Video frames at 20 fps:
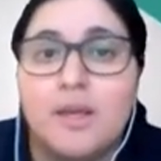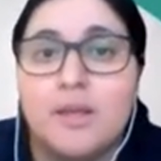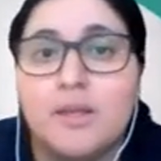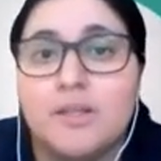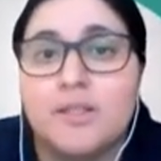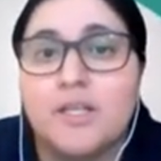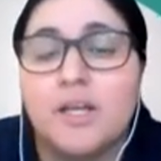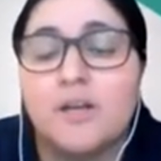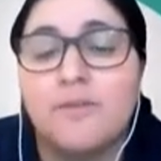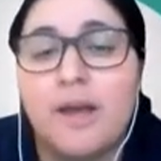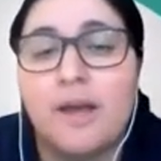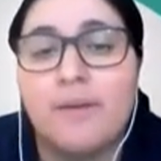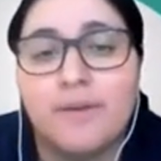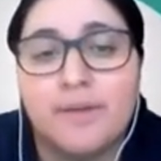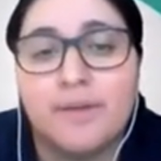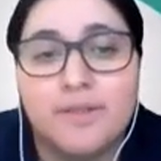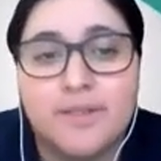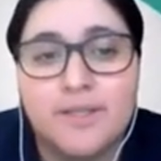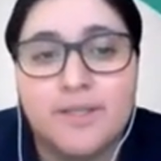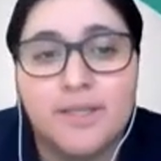Self
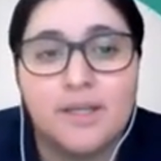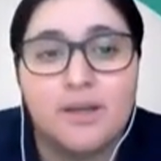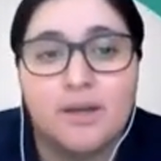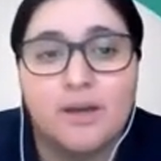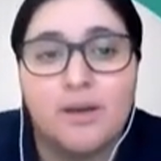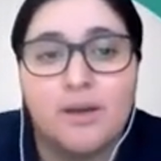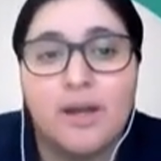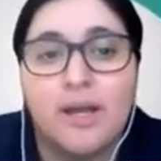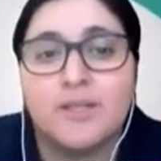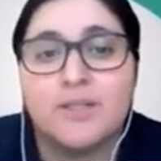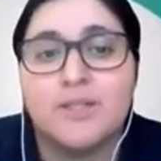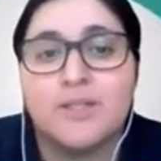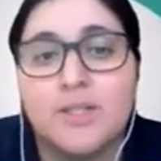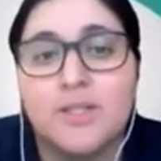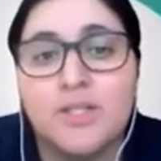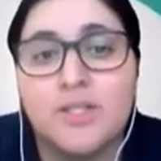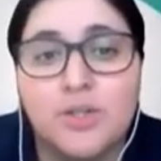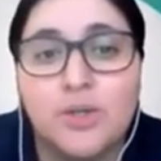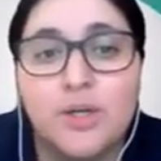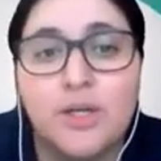advocacy. Okay, so the
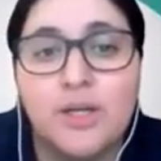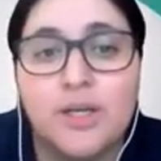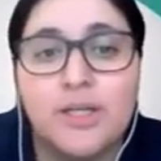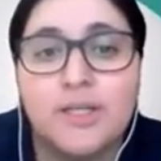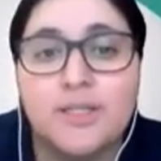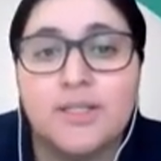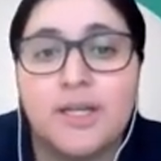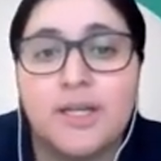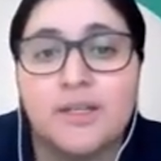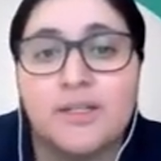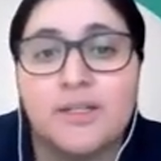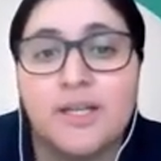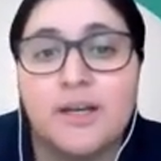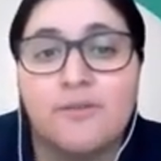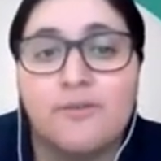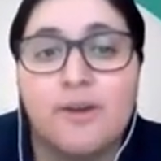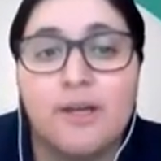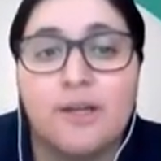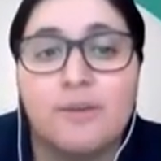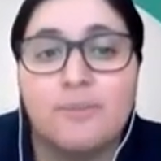student is
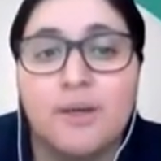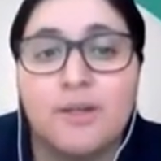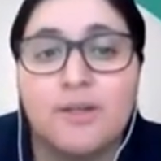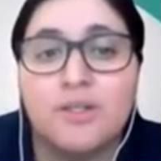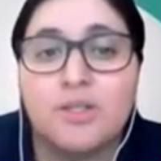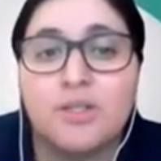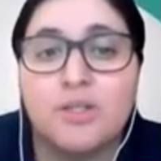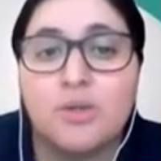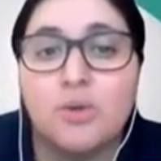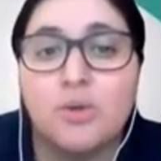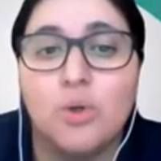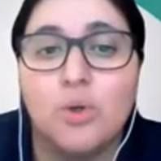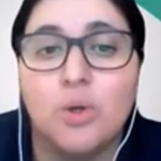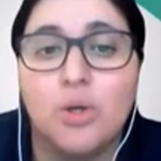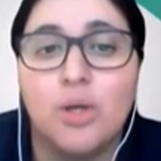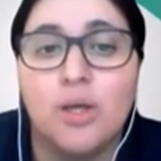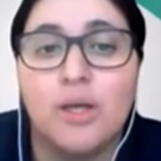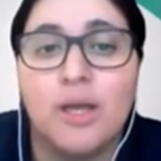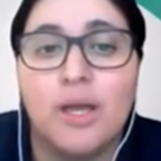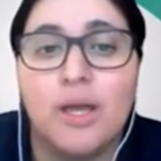identified by the
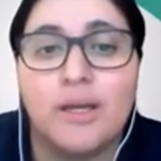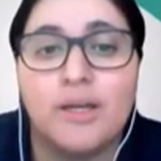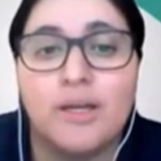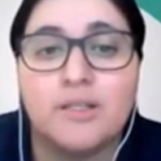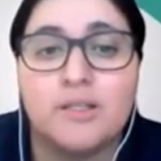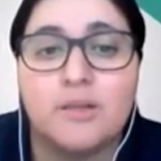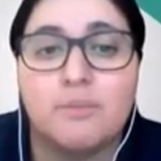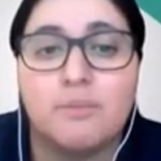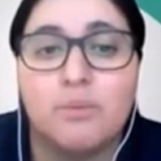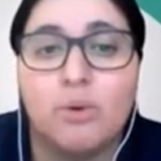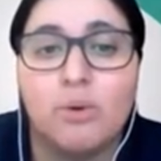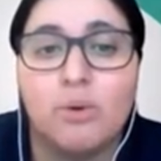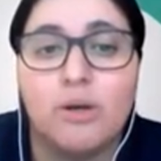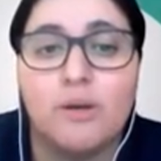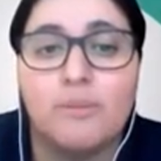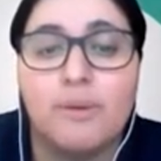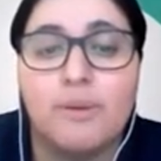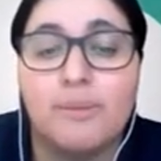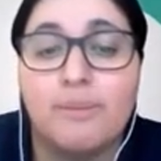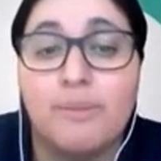school and is
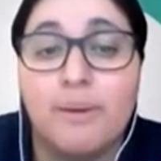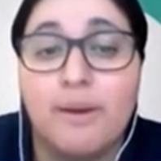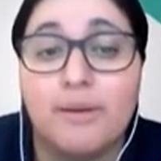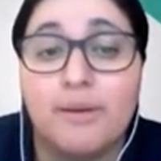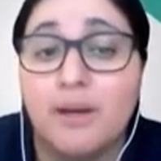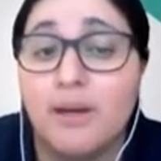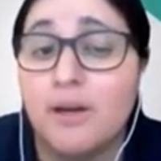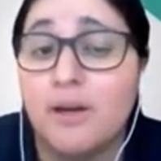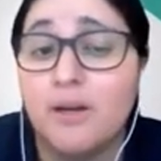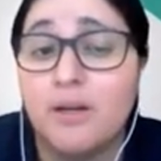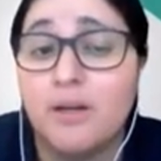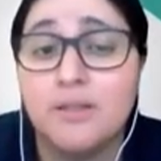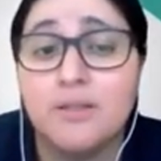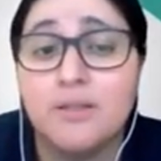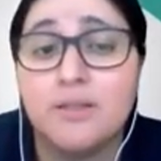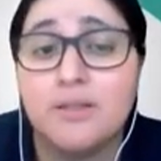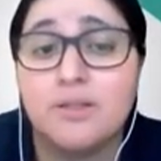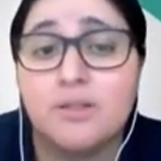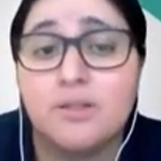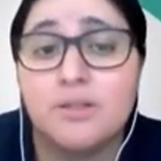supported by
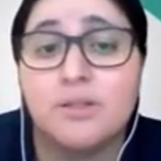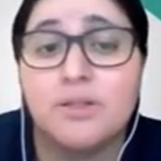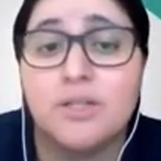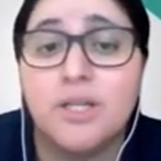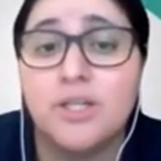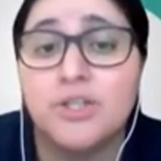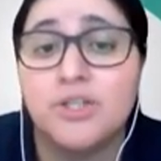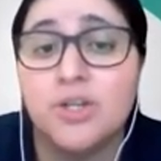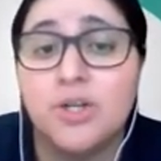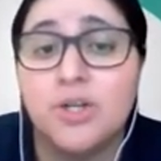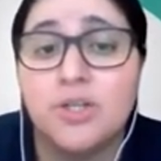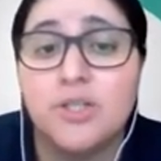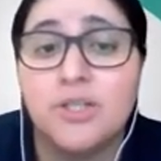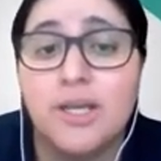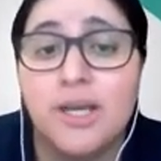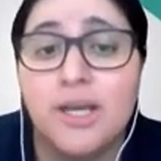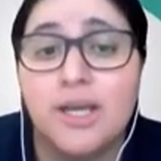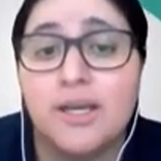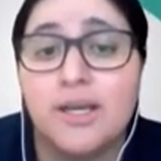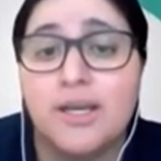parents, teachers,
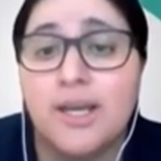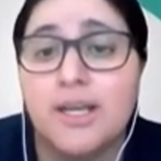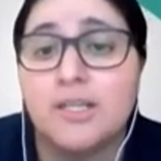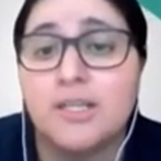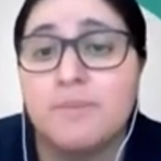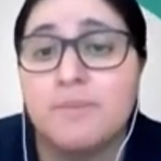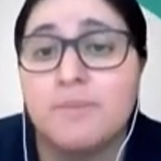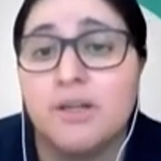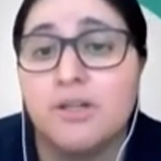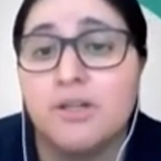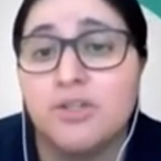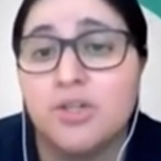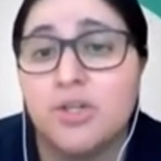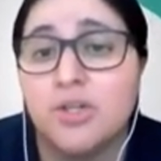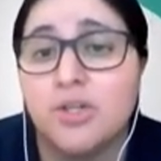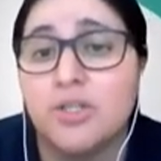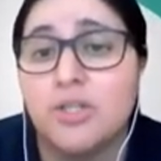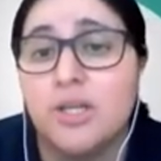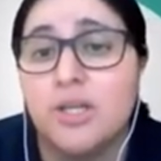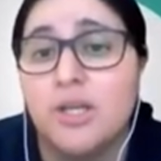and case
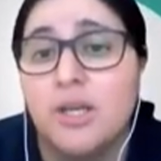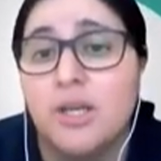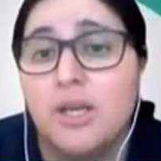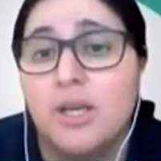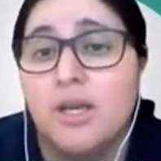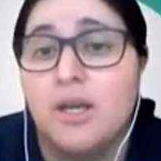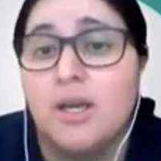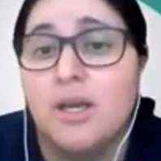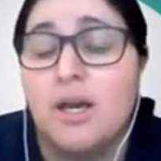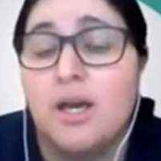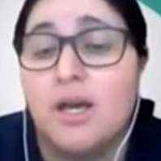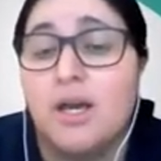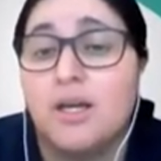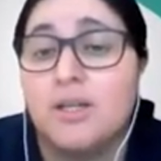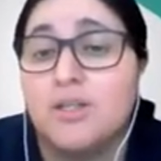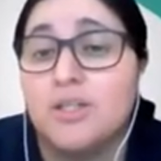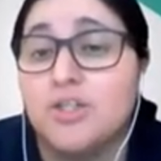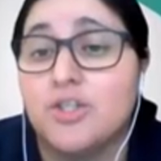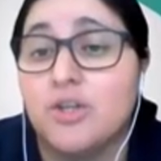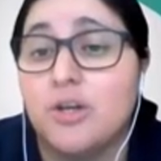managers. Uh,
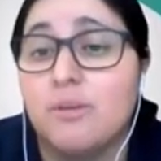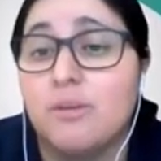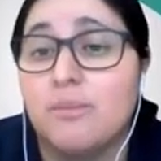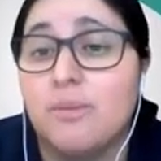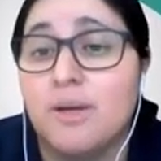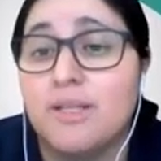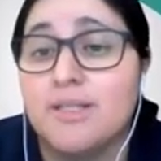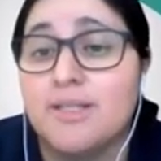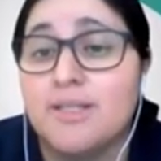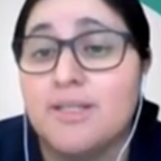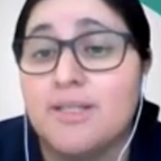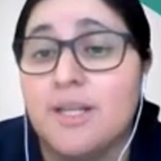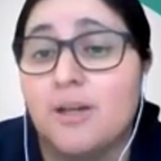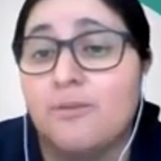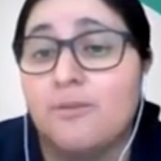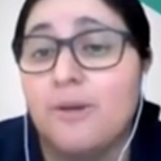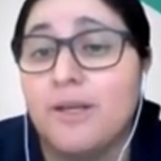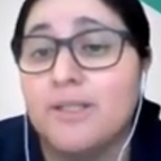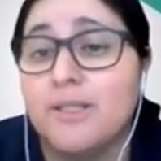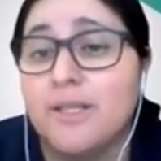the student must
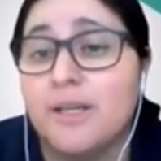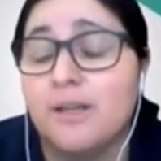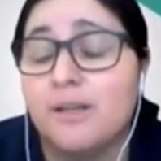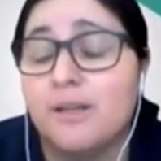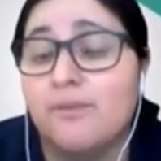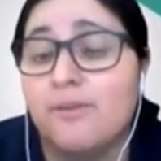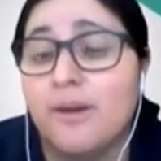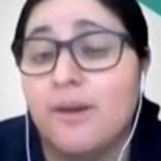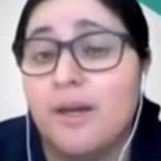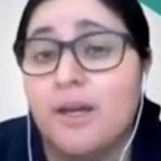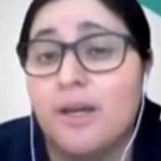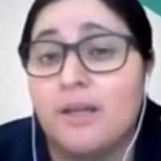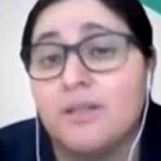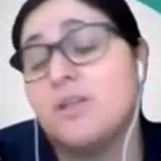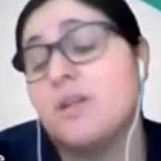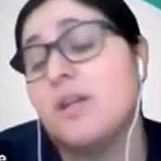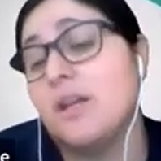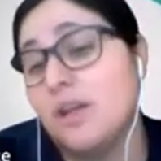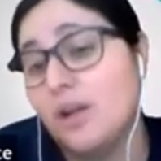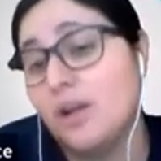self identify, and
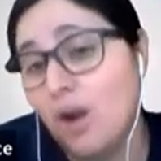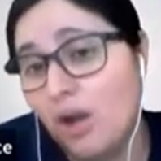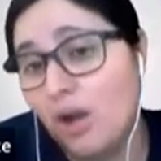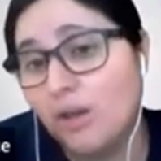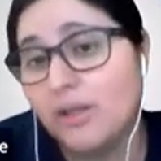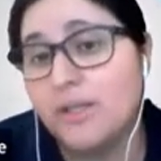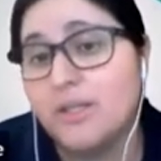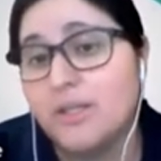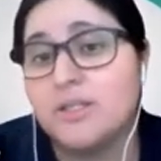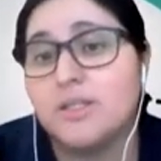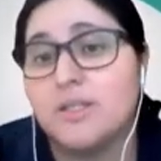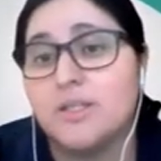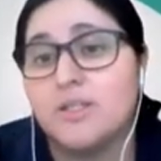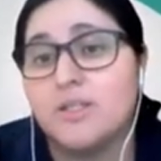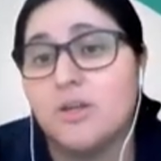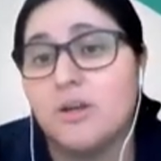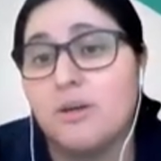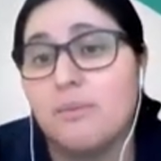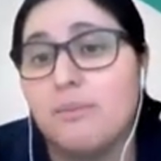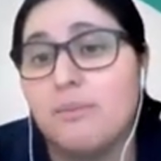then in college, the
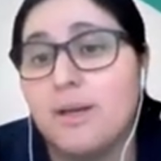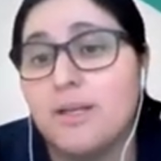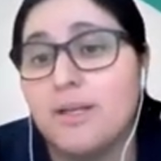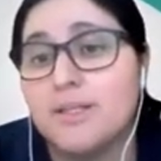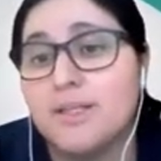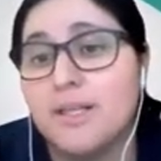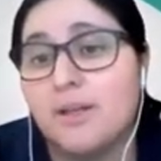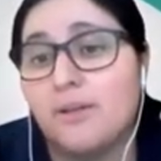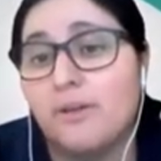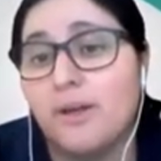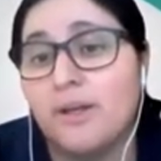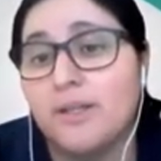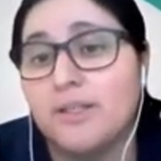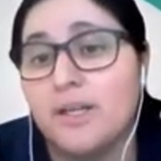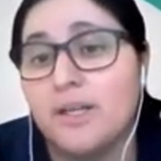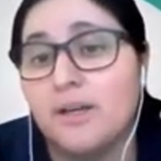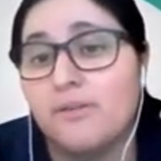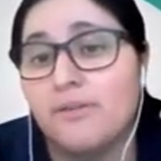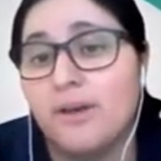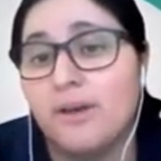student must self
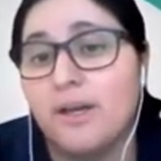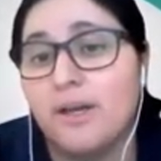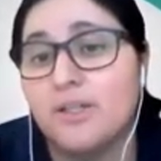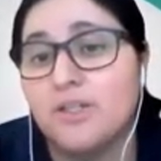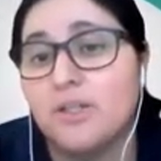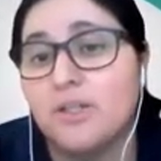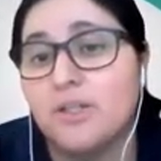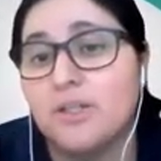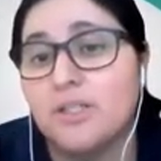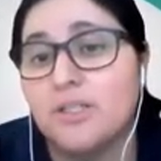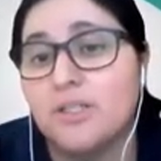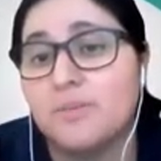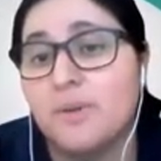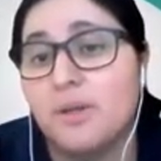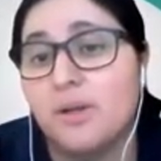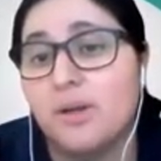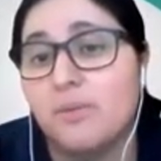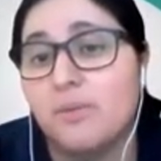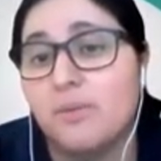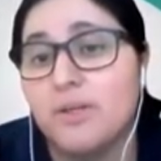identify to the
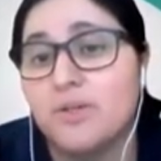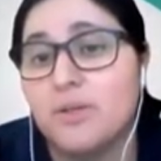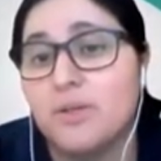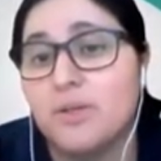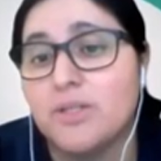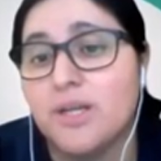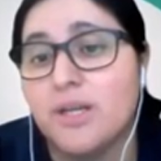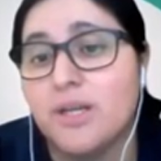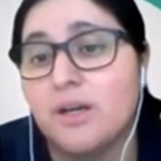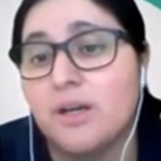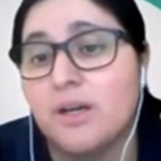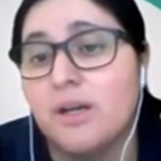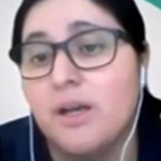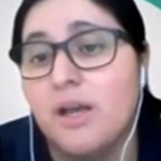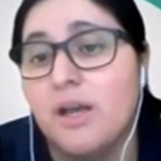Disability Resource Center